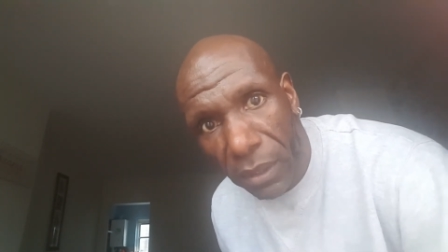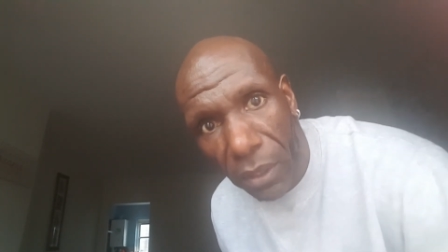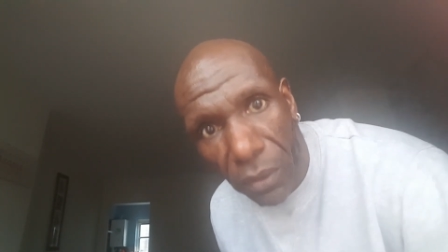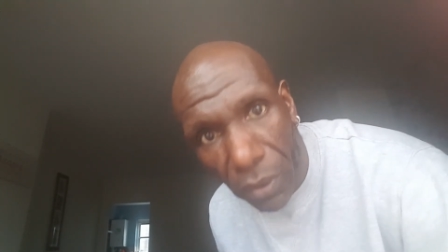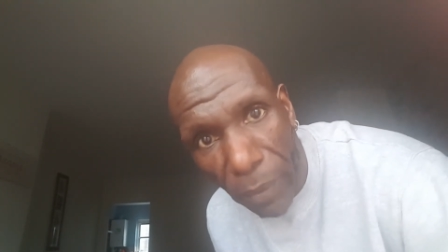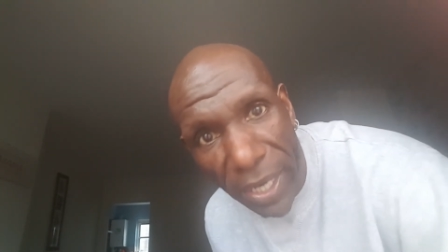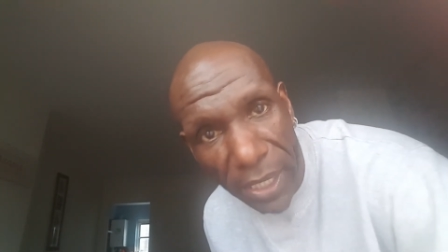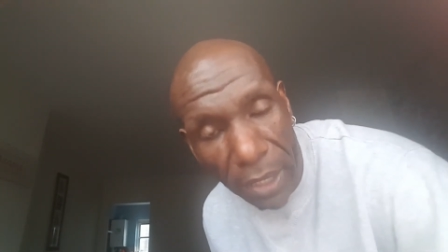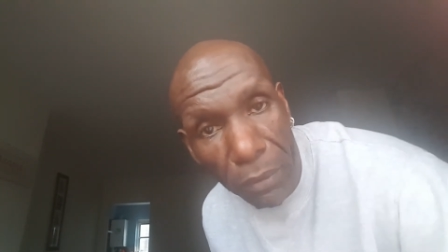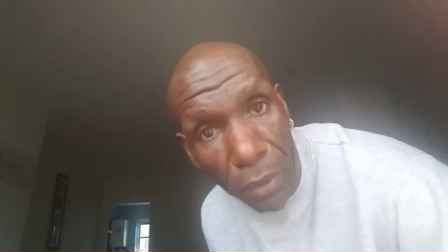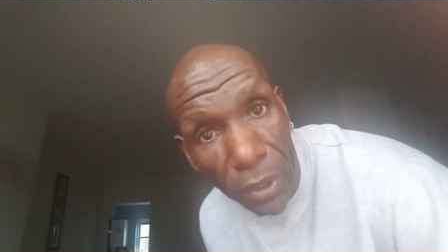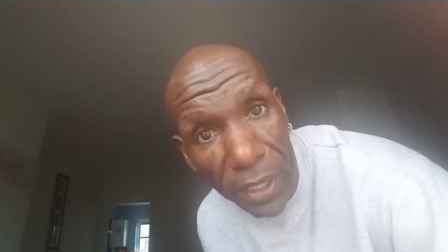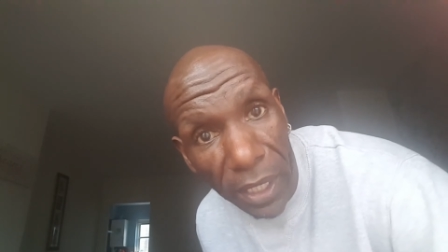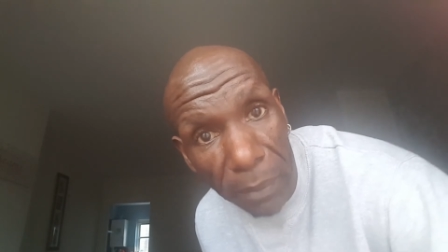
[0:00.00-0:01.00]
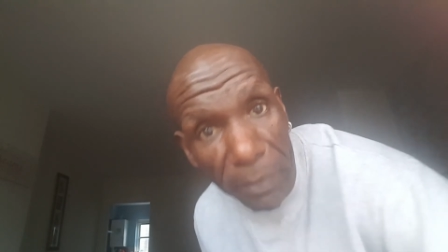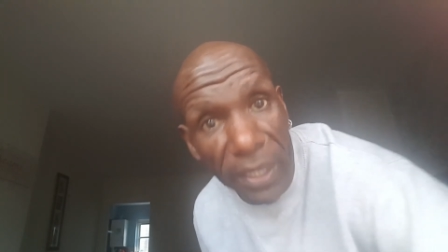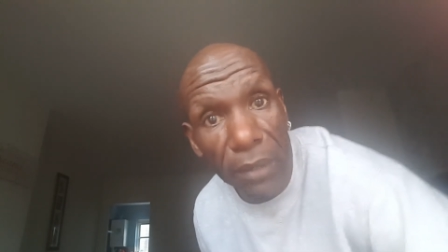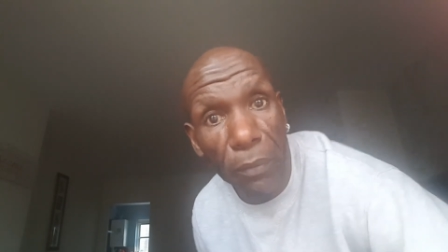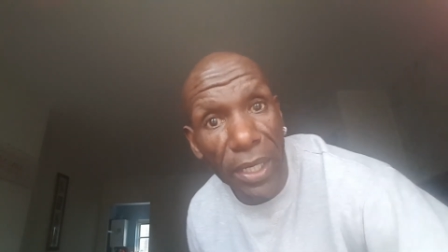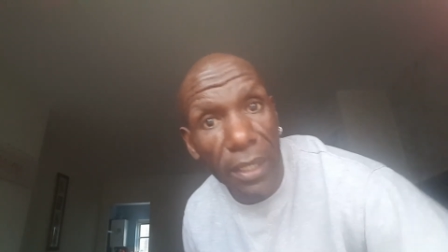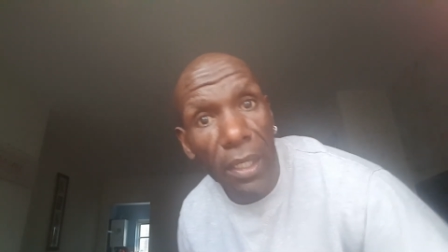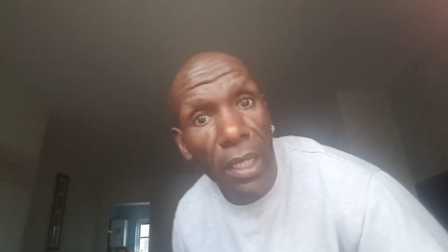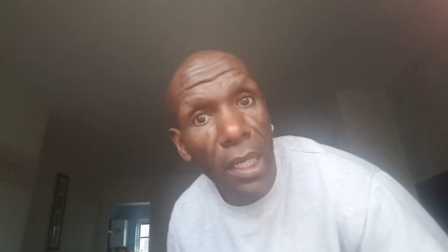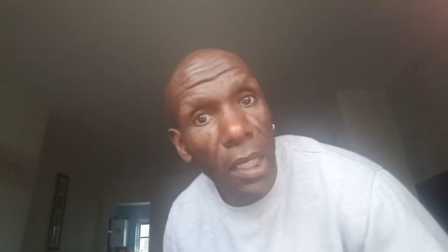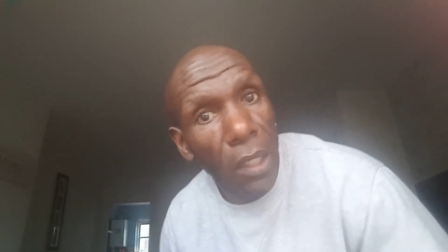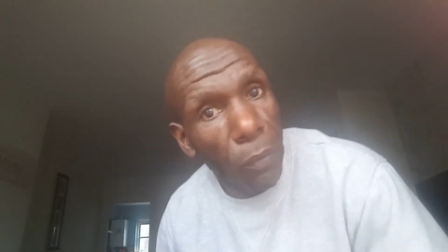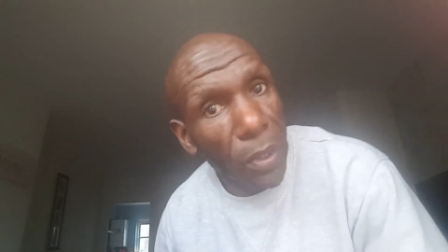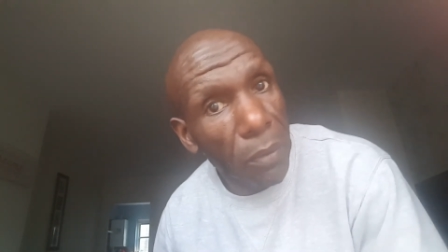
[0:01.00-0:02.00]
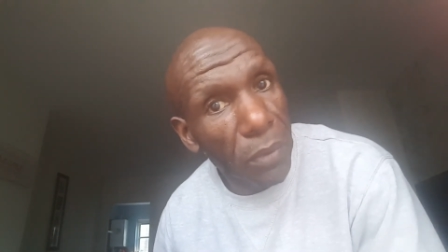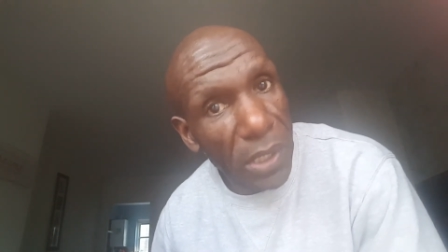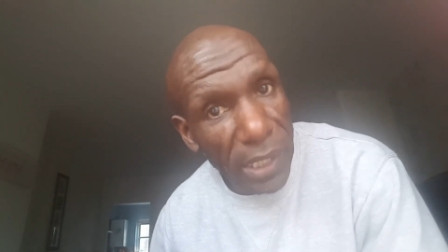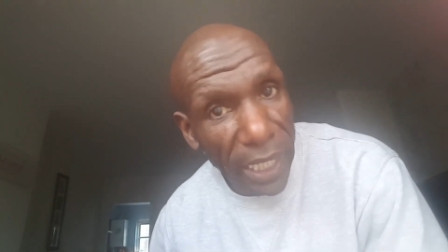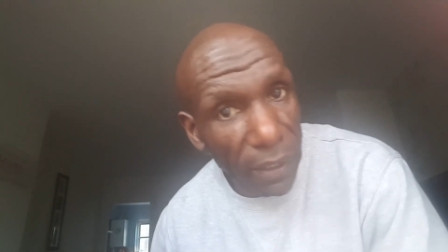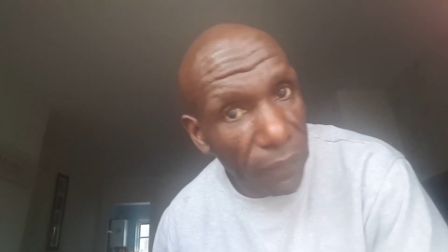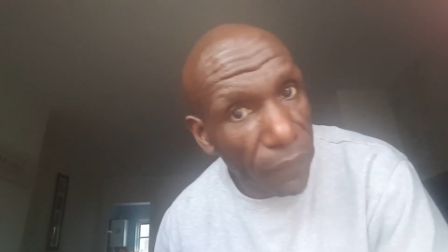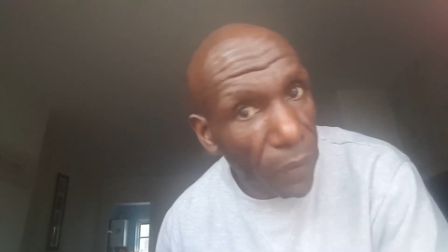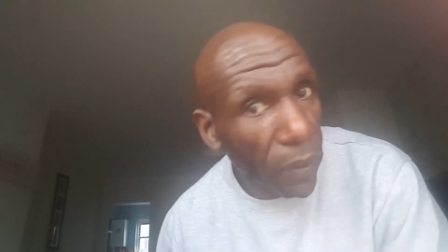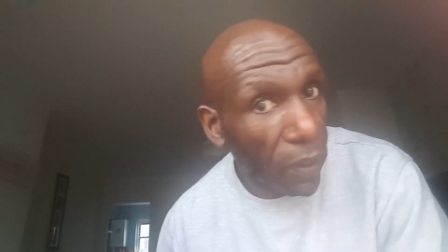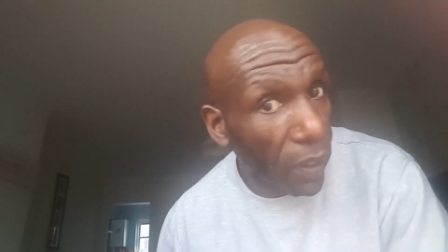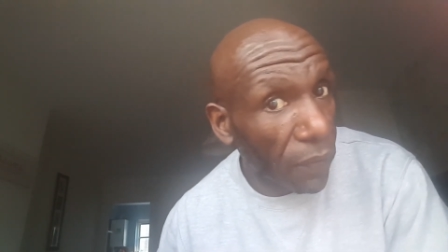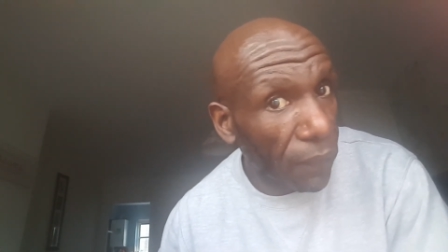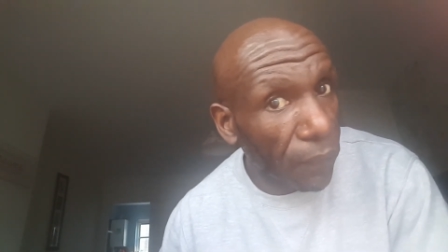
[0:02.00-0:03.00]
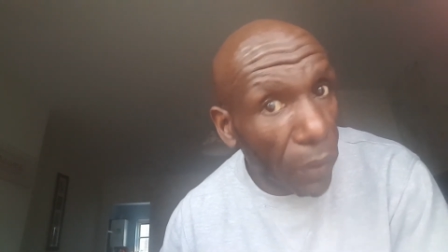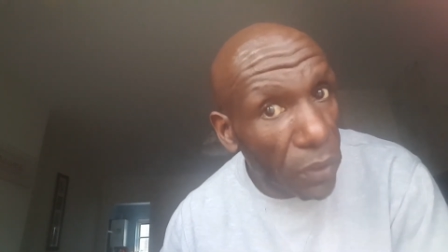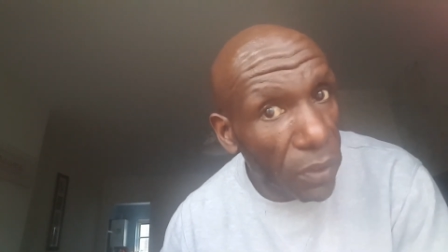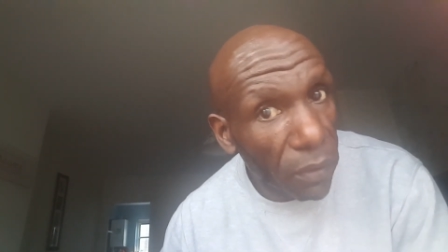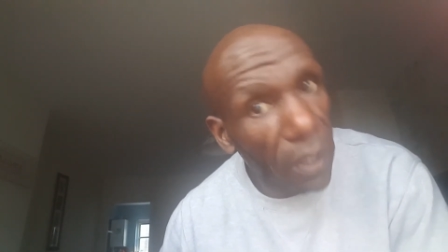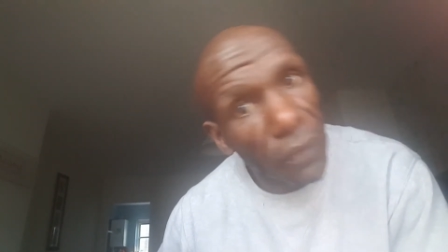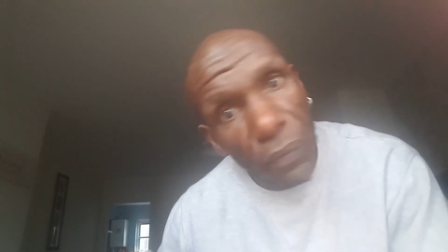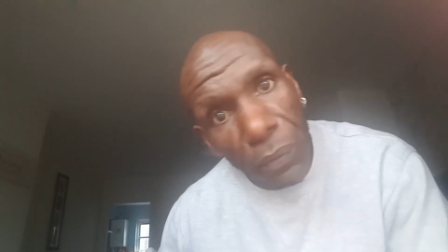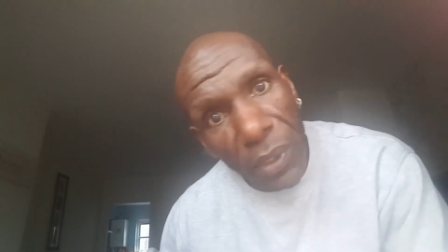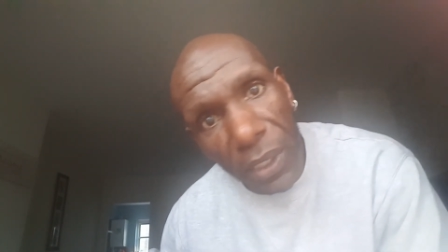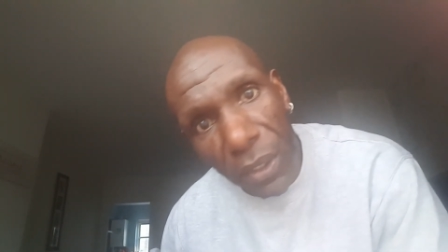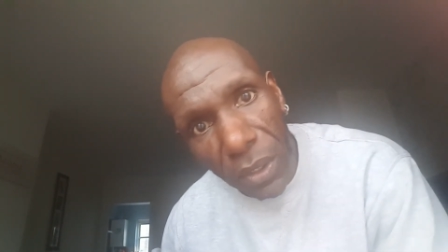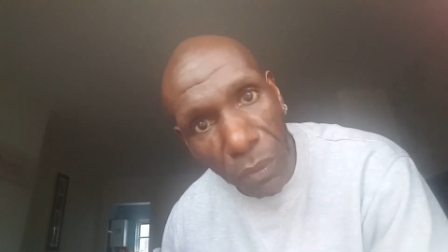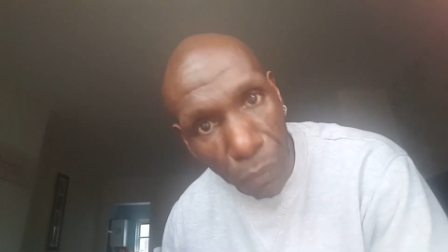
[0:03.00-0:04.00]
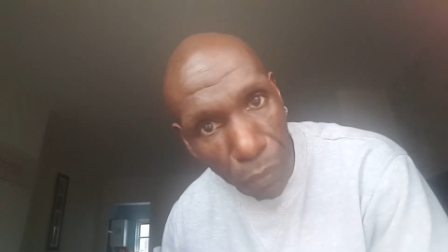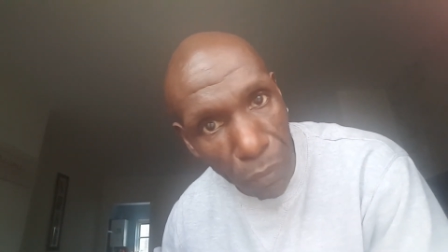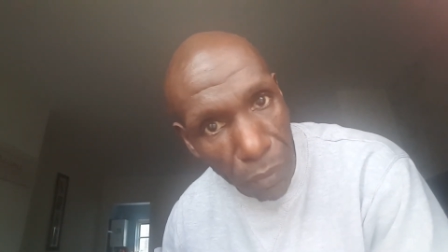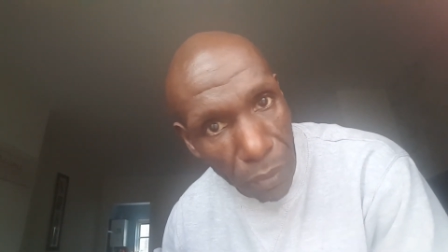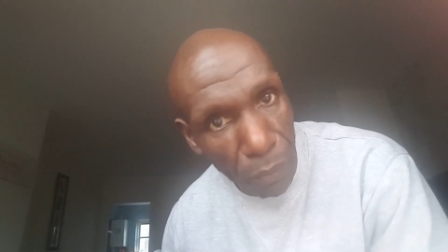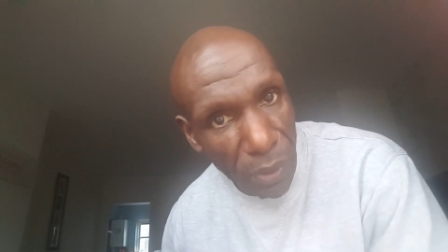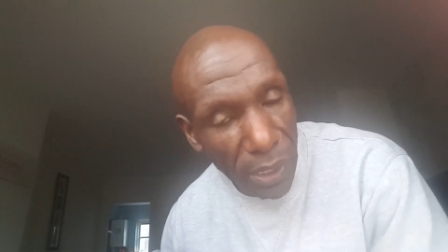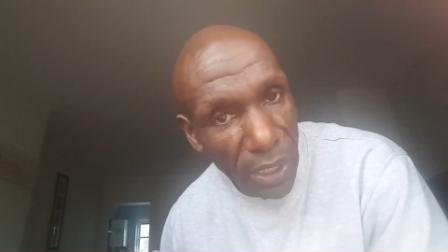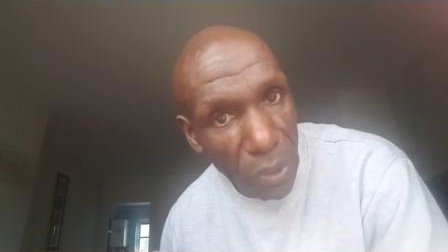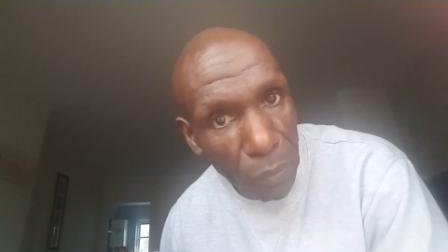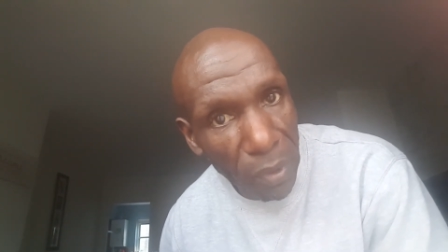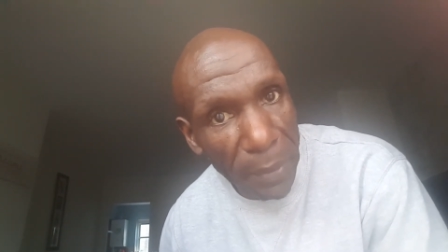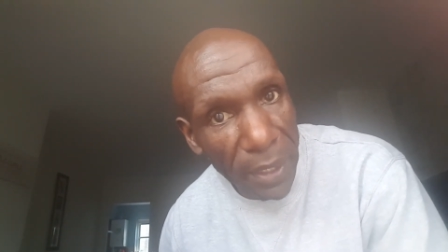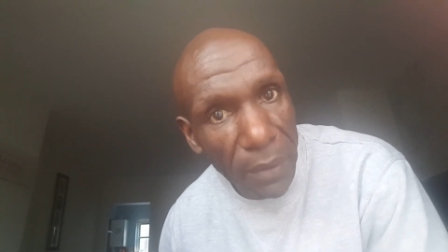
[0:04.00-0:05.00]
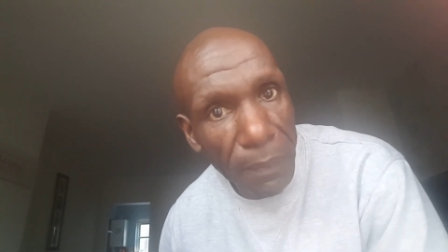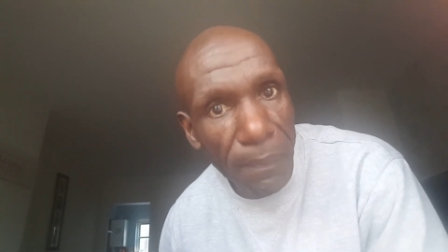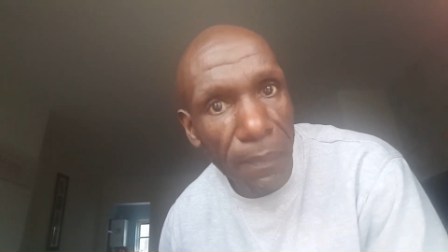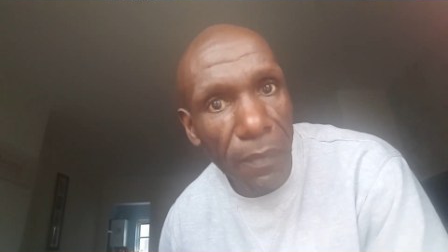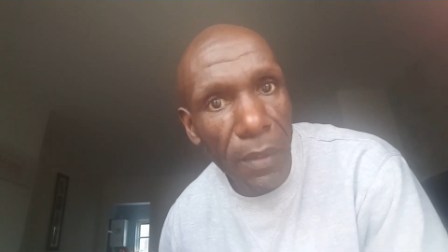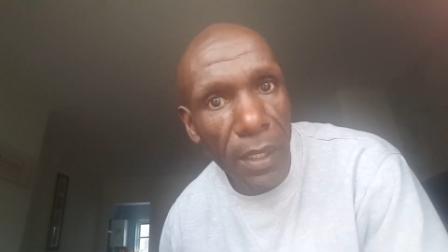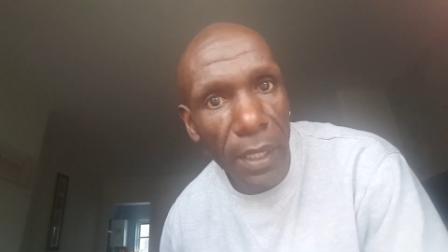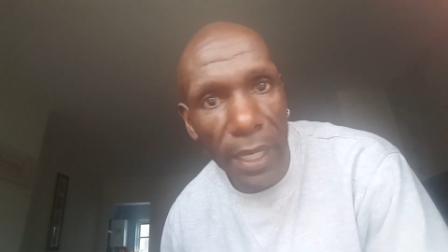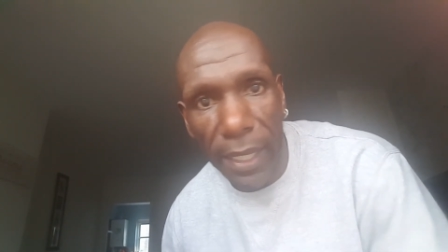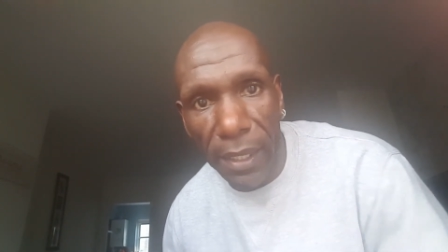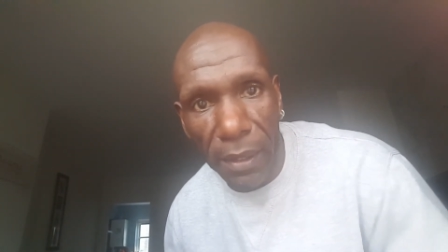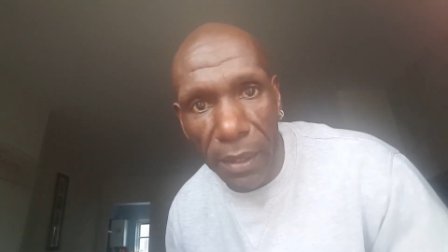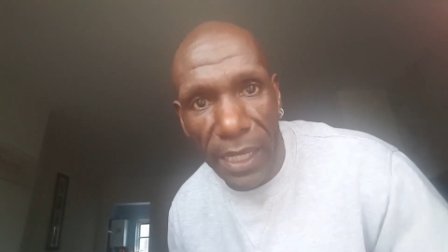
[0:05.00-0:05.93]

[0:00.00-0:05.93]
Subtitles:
you know, the way they were looking at me when we was taking photographs with these women. And